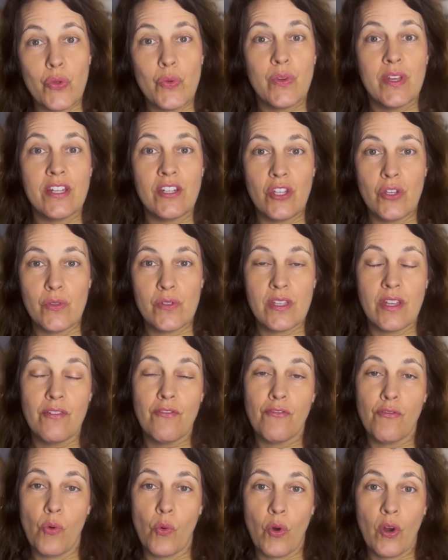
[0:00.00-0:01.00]
can use it
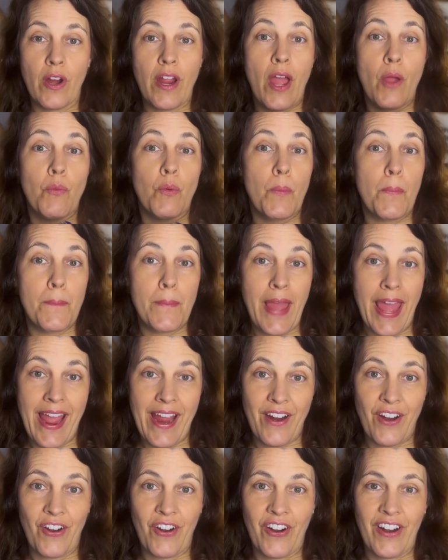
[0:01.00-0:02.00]
for a
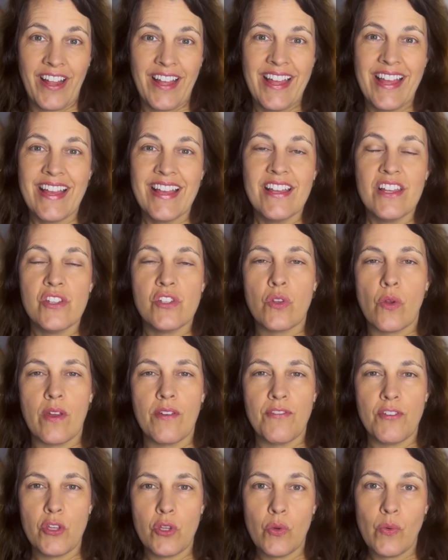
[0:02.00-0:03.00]
repair. So
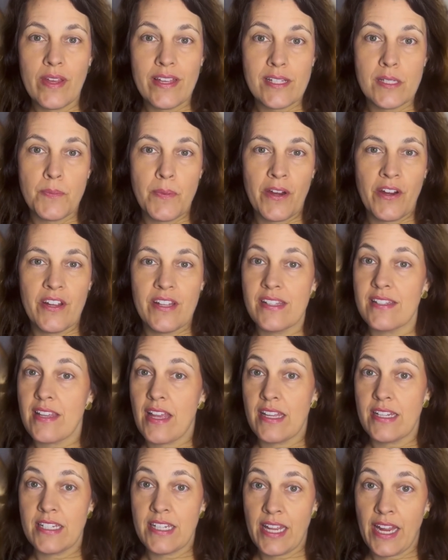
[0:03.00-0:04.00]
if you experience
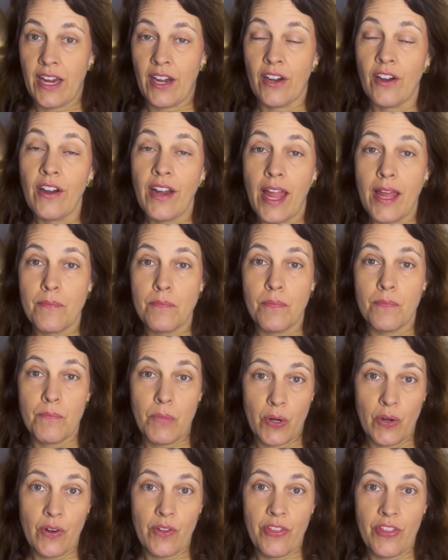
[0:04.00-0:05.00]
a tear at
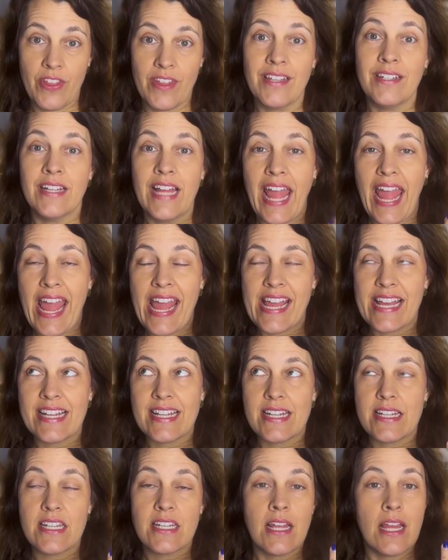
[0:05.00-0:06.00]
birth
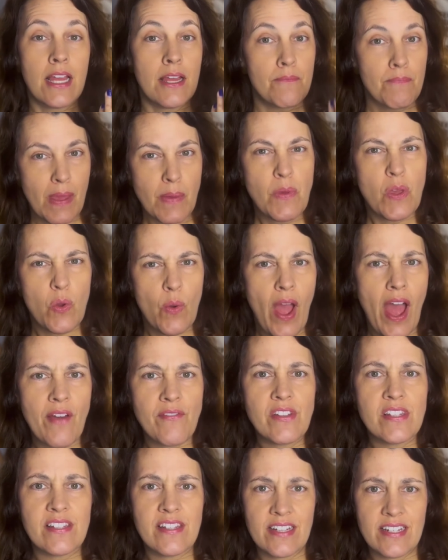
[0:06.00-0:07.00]
and maybe you have
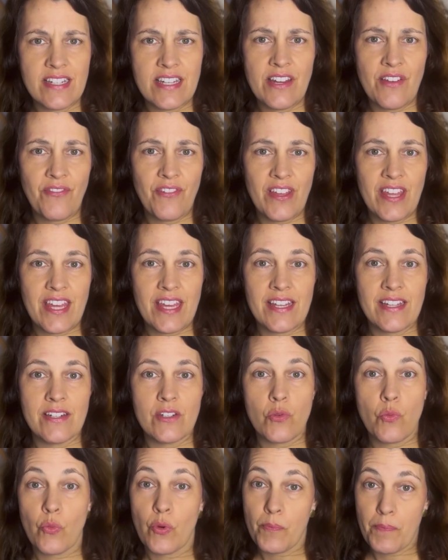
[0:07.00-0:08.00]
a
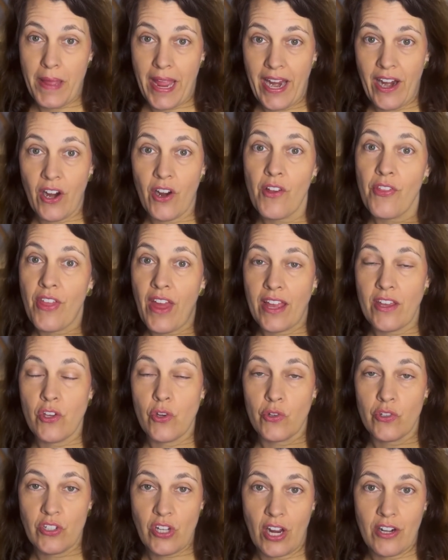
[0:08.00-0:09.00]
significant repair that
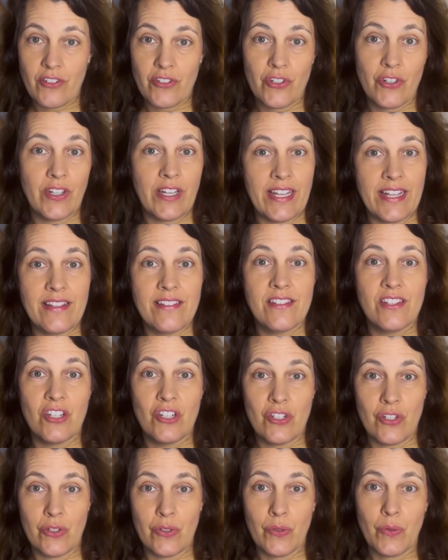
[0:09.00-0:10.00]
your doctor needs to
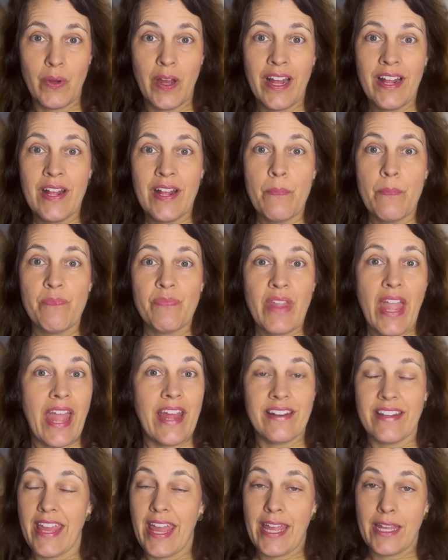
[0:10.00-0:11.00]
do
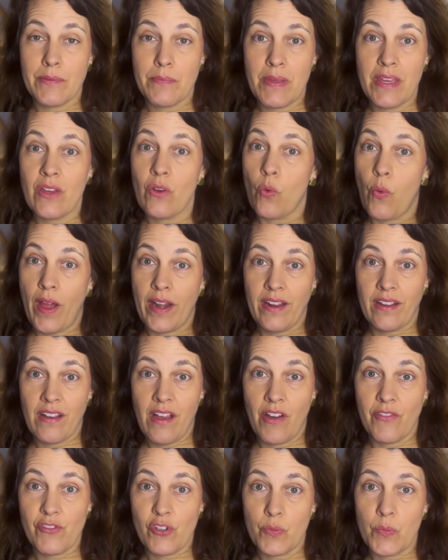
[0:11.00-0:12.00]
and can be quite
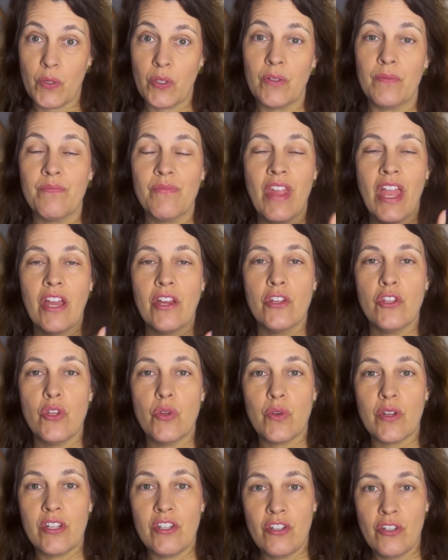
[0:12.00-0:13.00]
uncomfortable, you
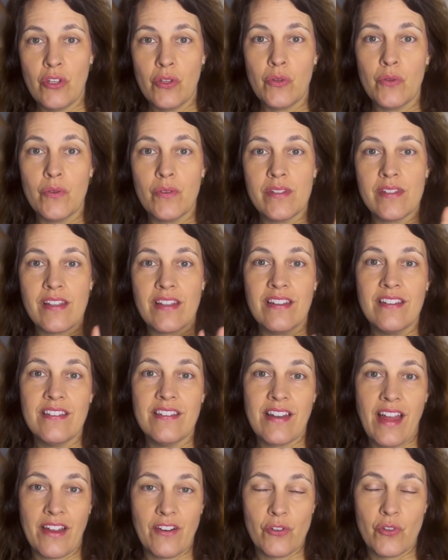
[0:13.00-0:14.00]
can use
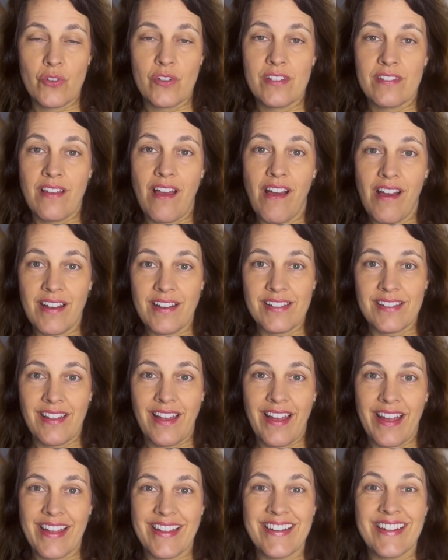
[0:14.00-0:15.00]
nitrous
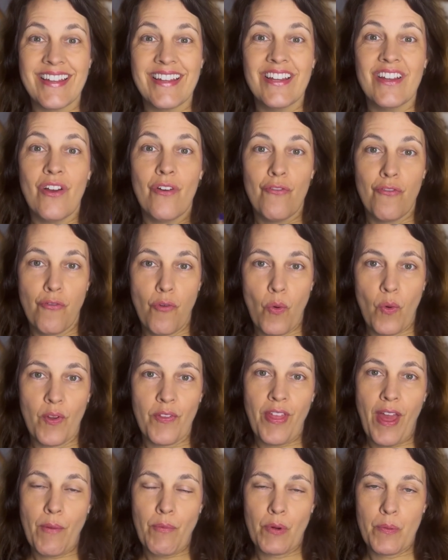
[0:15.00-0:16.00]
oxide for
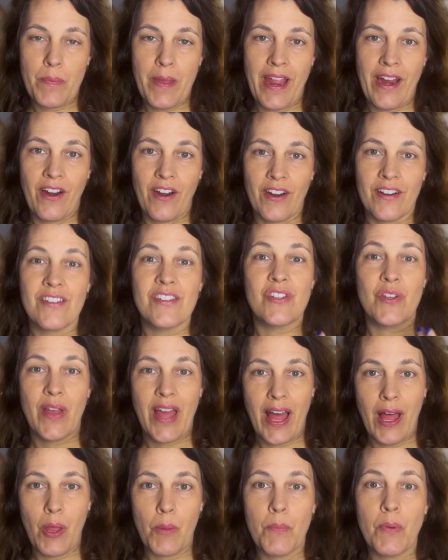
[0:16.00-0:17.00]
that repair to
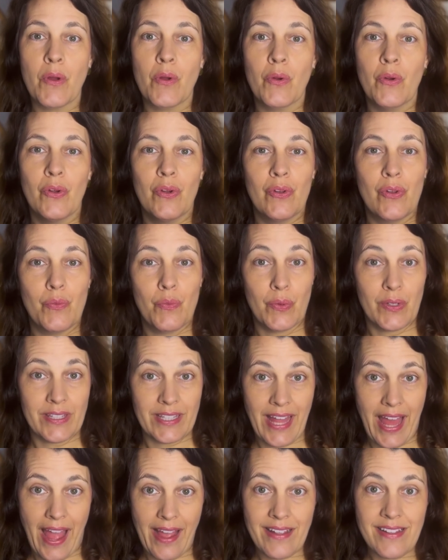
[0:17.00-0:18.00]
help
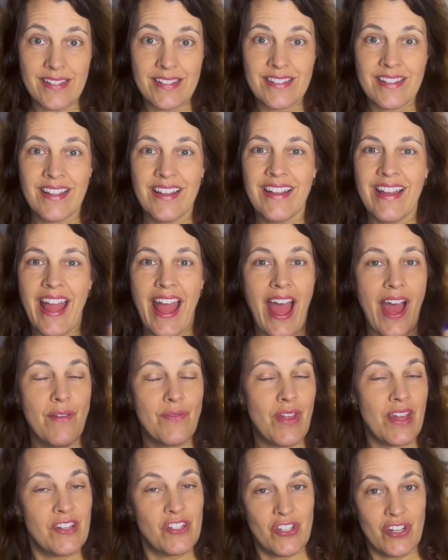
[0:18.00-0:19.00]
relax. Have
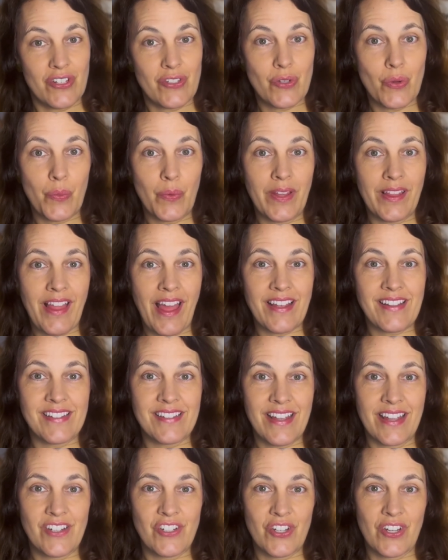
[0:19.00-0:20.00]
that gentle
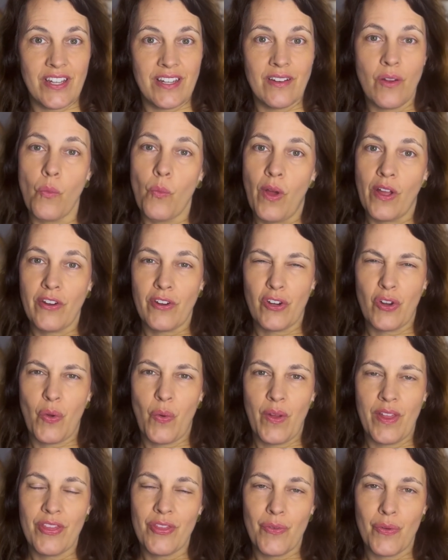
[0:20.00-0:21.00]
relaxation while you're
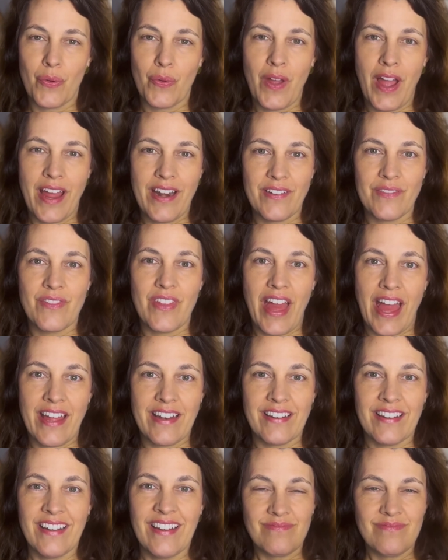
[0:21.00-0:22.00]
going through kind of
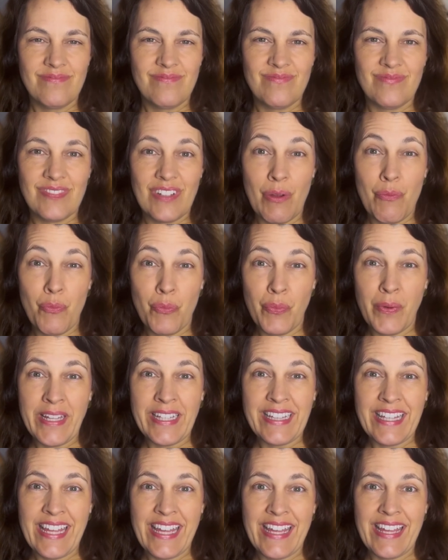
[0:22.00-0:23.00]
that
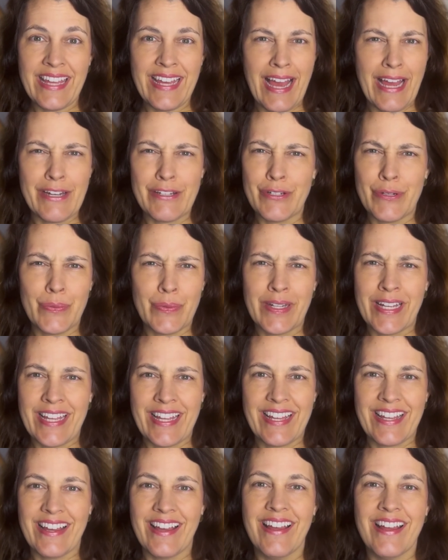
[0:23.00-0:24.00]
really
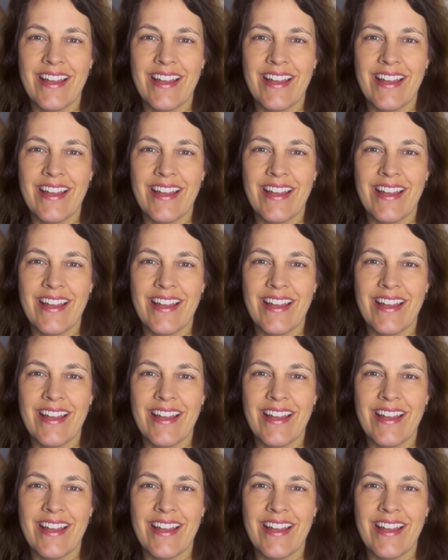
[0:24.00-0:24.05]
annoying